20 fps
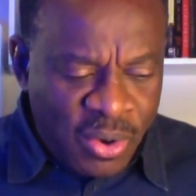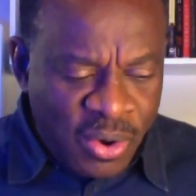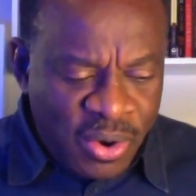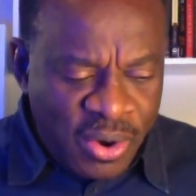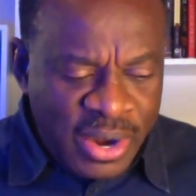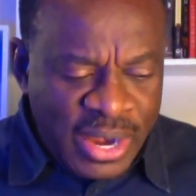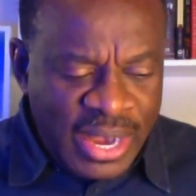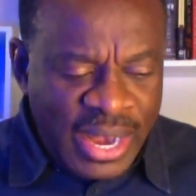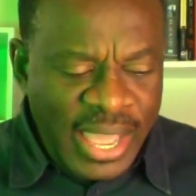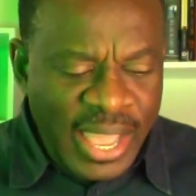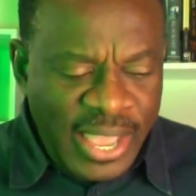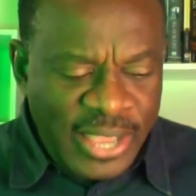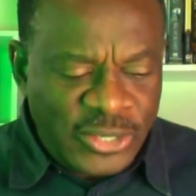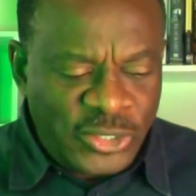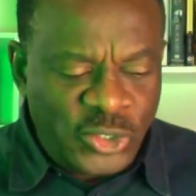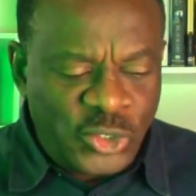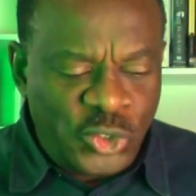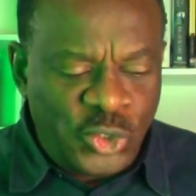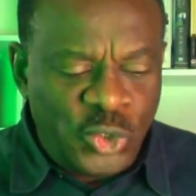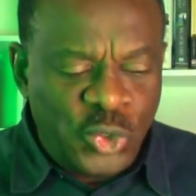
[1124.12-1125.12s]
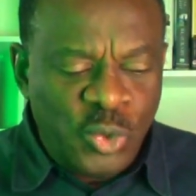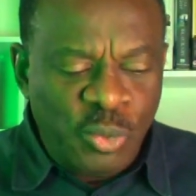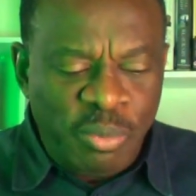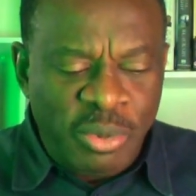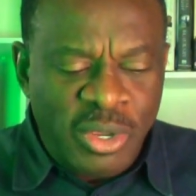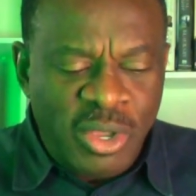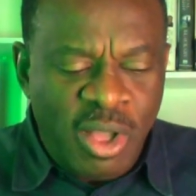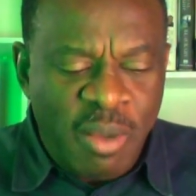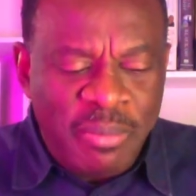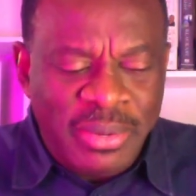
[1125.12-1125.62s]
More or less,
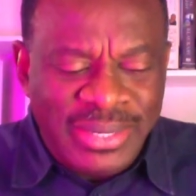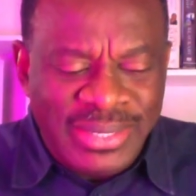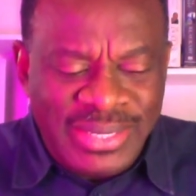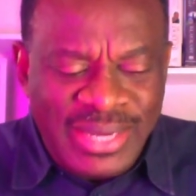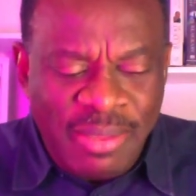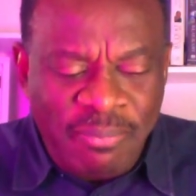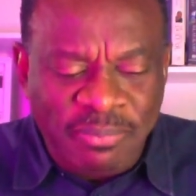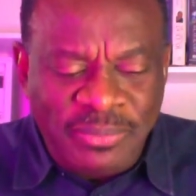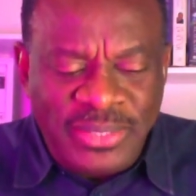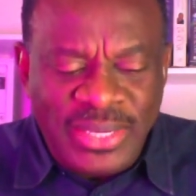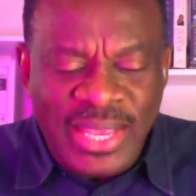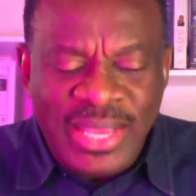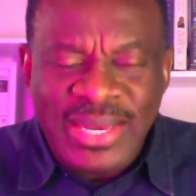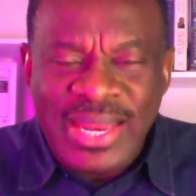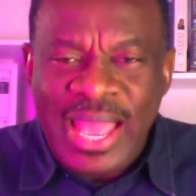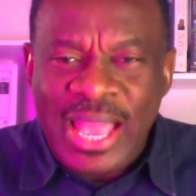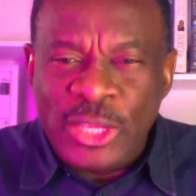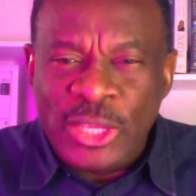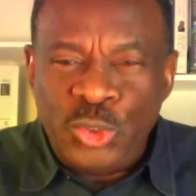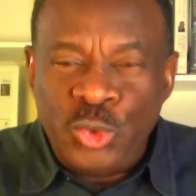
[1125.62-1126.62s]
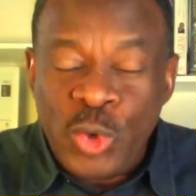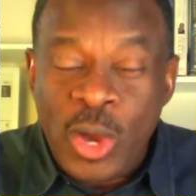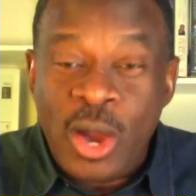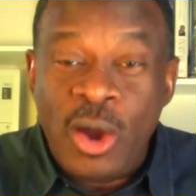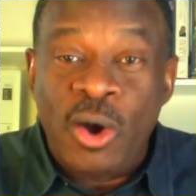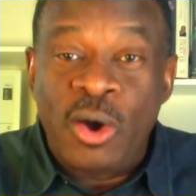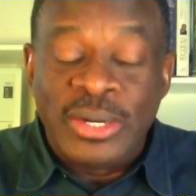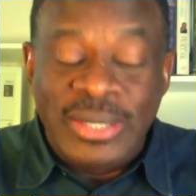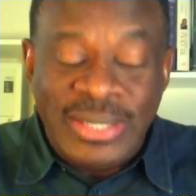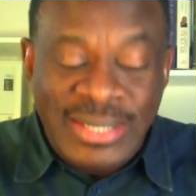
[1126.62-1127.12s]
you become indebted and
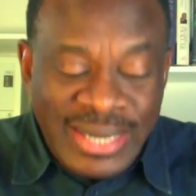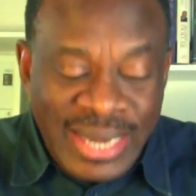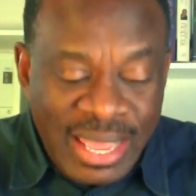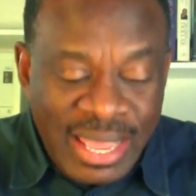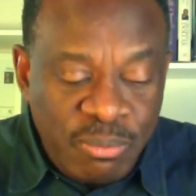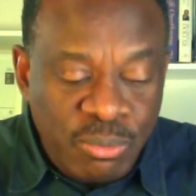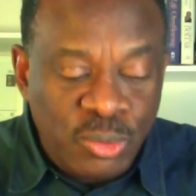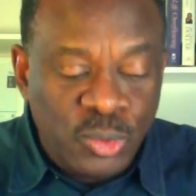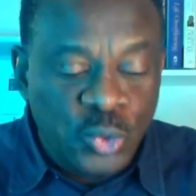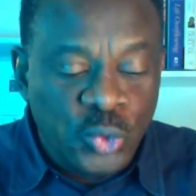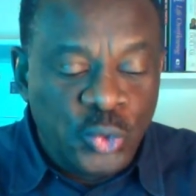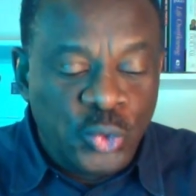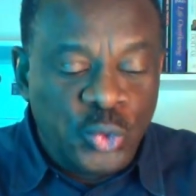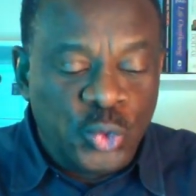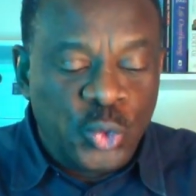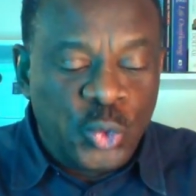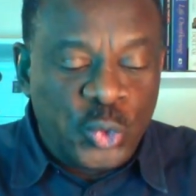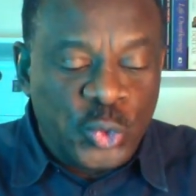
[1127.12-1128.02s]
you are unable